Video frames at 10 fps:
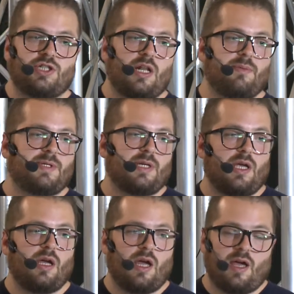
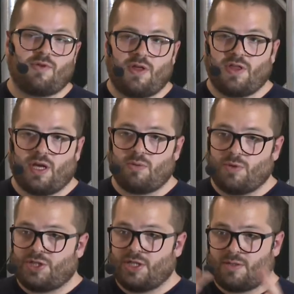glibc, everything,
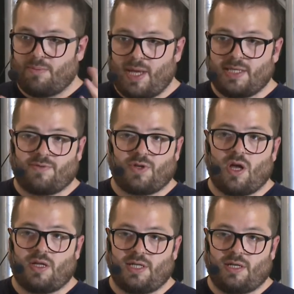which is the base of the
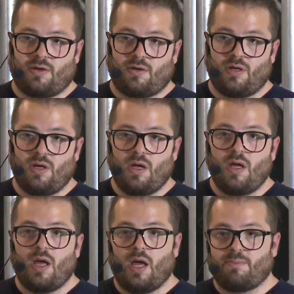container,
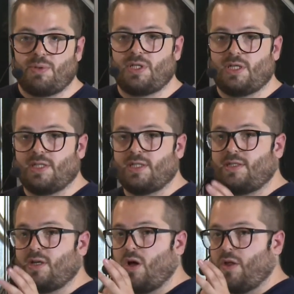and putting
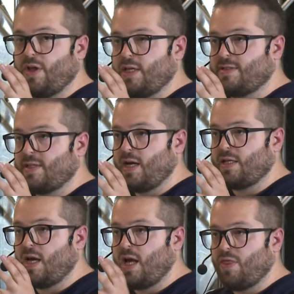this on inside
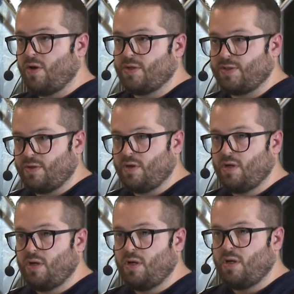another
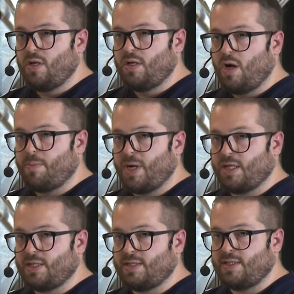
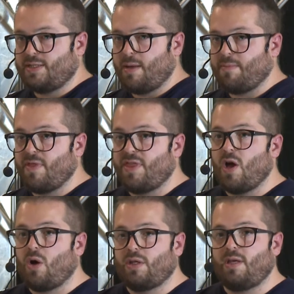operating system, the
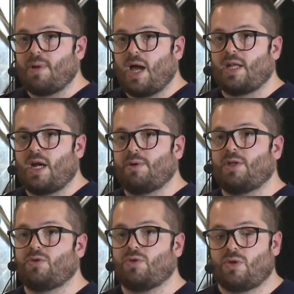only binary
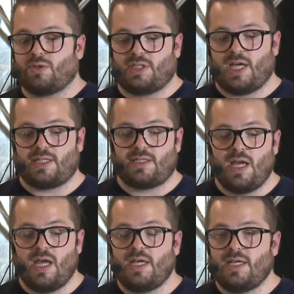you don't get
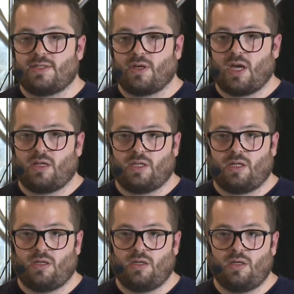is the kernel.